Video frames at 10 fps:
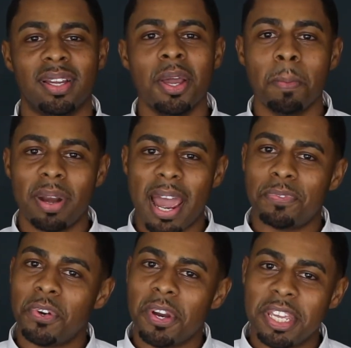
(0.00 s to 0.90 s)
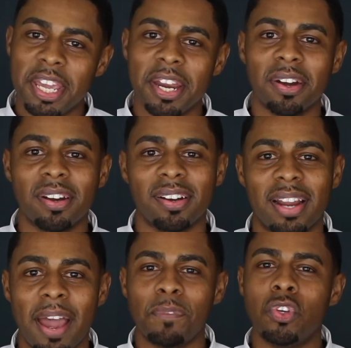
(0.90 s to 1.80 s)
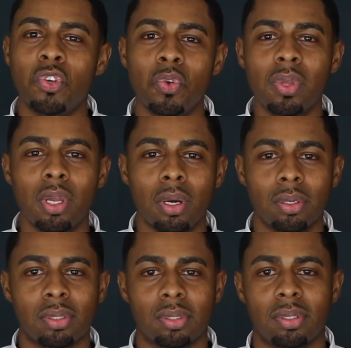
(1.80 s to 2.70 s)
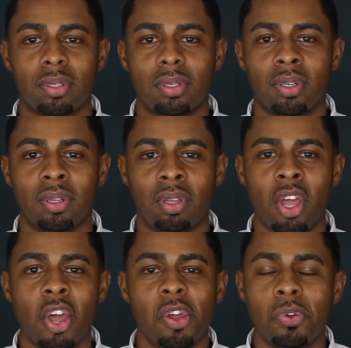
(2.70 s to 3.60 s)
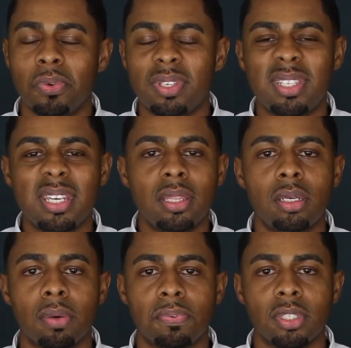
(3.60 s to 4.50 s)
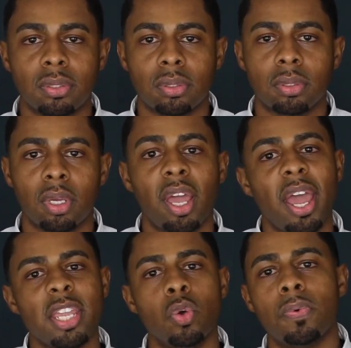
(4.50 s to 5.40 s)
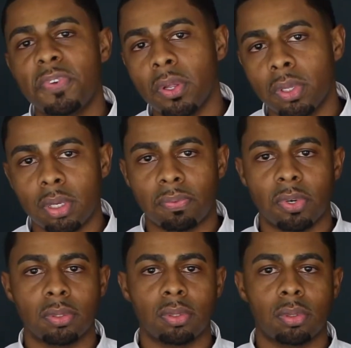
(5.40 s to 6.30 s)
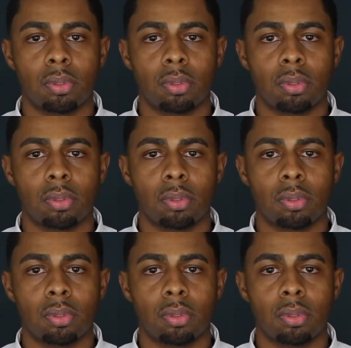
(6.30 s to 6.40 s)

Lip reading: But after a year, after 2 years, you will see the difference and you'll feel the difference.